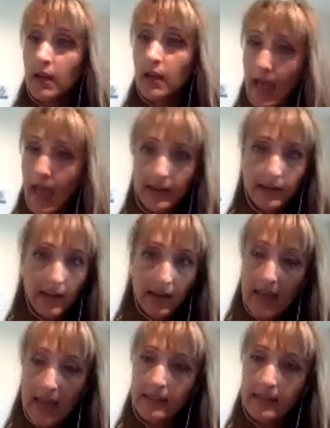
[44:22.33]
And
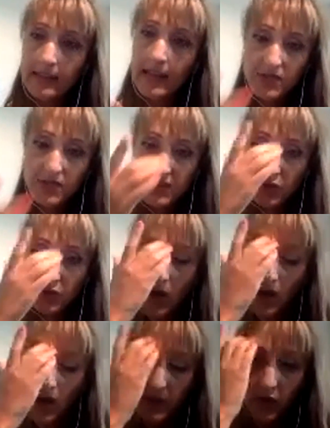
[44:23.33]
again, as I've described the
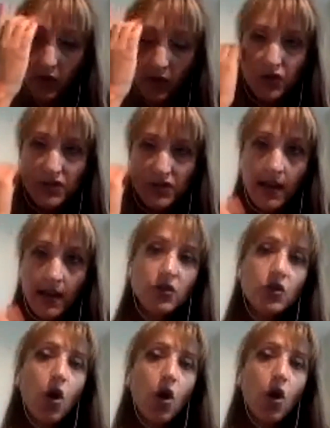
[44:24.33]
other exercise,
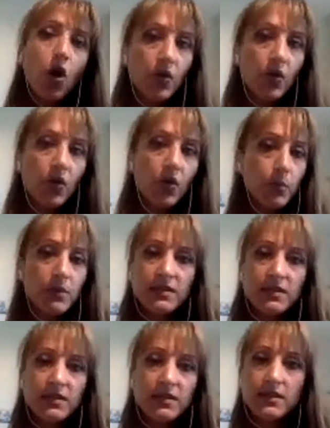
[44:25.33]
not for the
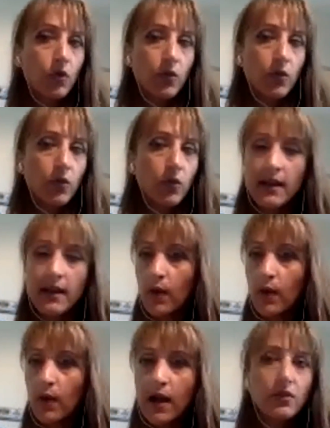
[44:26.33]
purposes of creating
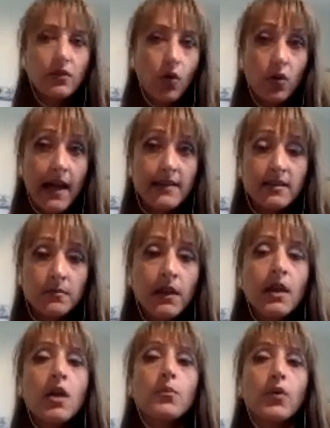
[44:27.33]
arousal or orgasm,
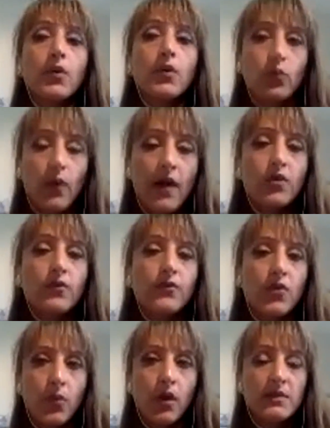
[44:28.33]
but rather for the
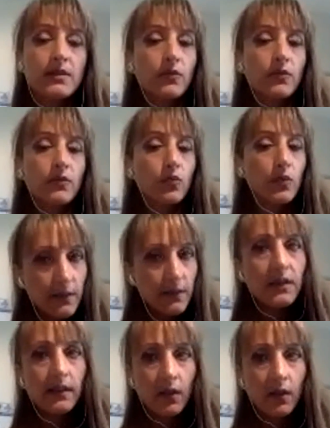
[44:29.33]
purpose of really
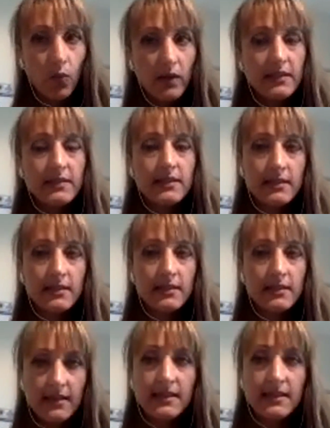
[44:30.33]
feeling what does the
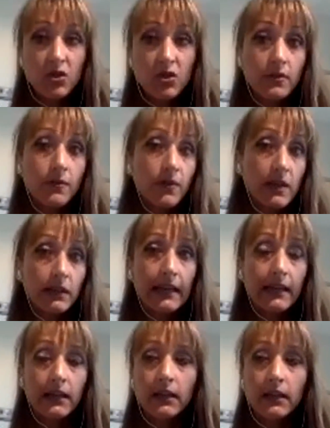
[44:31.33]
sensation feel
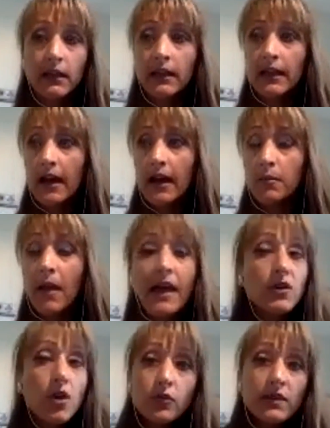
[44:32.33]
like, and
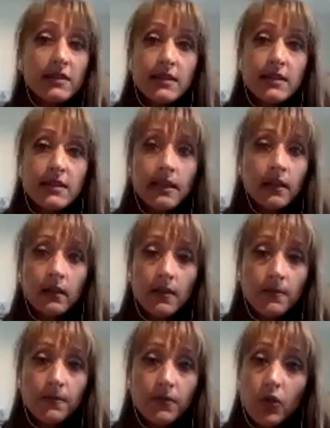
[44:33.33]
noticing if
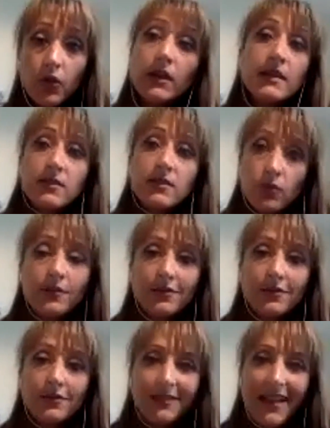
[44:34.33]
there is
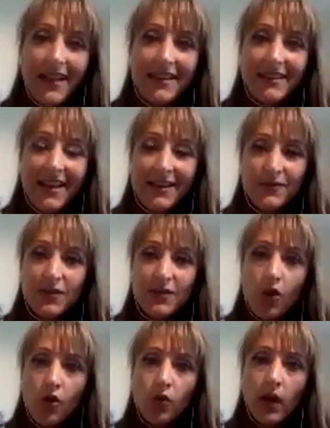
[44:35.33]
arousal. And if
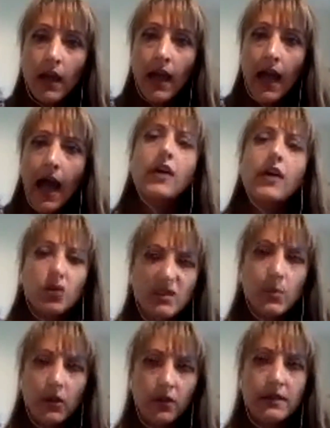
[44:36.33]
so, how do you
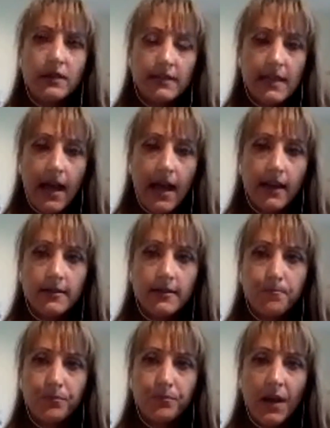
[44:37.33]
experience that?
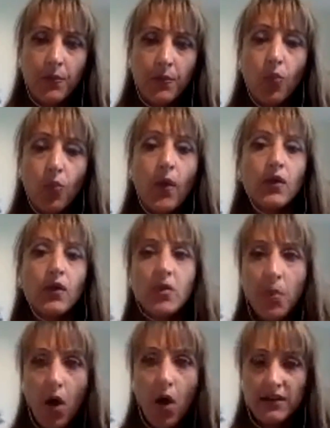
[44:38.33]
Where in the
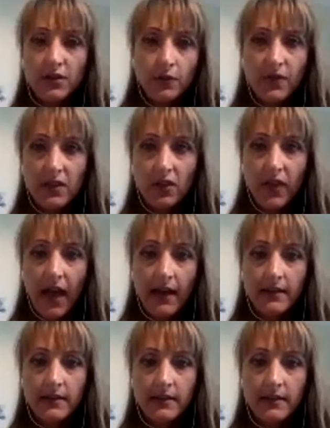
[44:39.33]
body do you feel that?
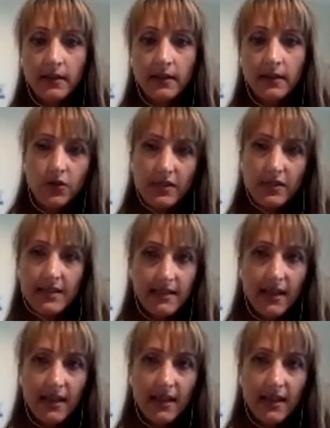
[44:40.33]
Do the
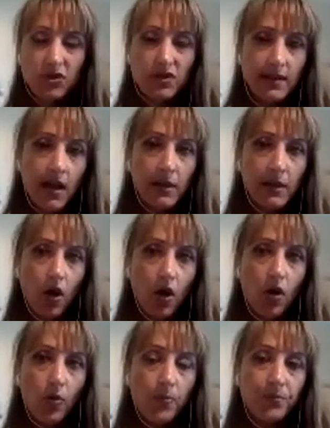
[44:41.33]
sensations come and
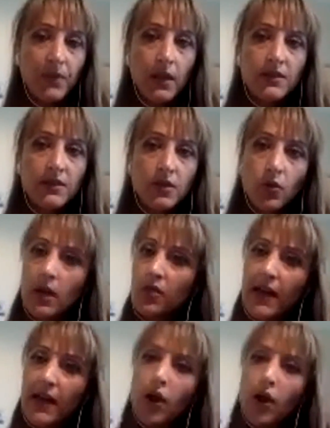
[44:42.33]
go? So
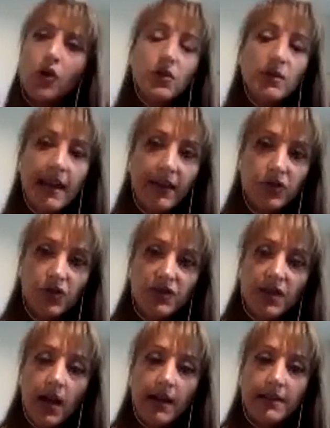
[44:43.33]
that also is an
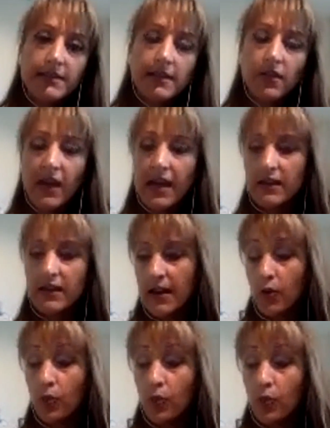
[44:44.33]
exercise that
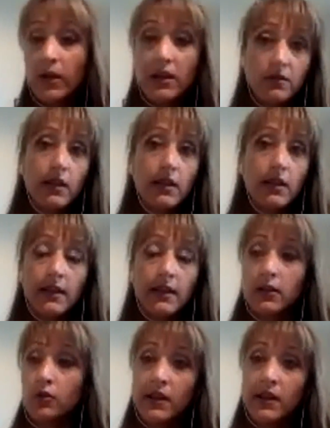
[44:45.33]
we
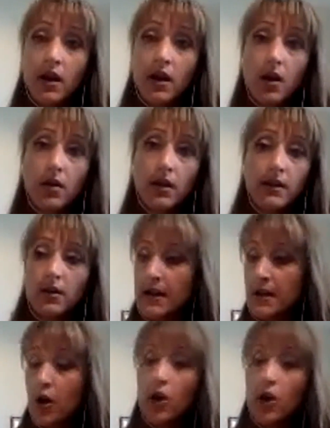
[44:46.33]
include in our
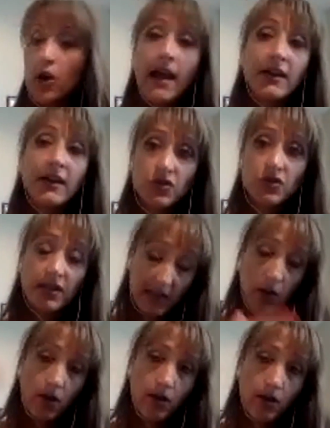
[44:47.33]

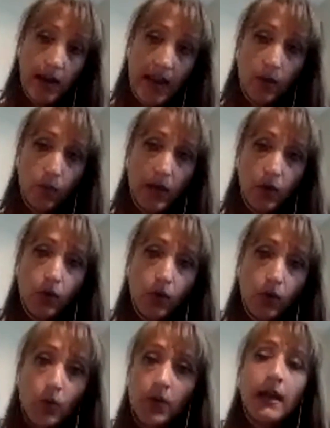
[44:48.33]
8-week group,
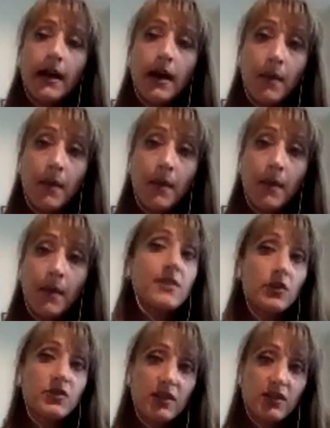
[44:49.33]
and it's also
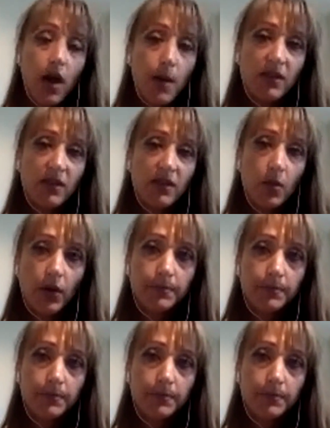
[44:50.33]
described in the book.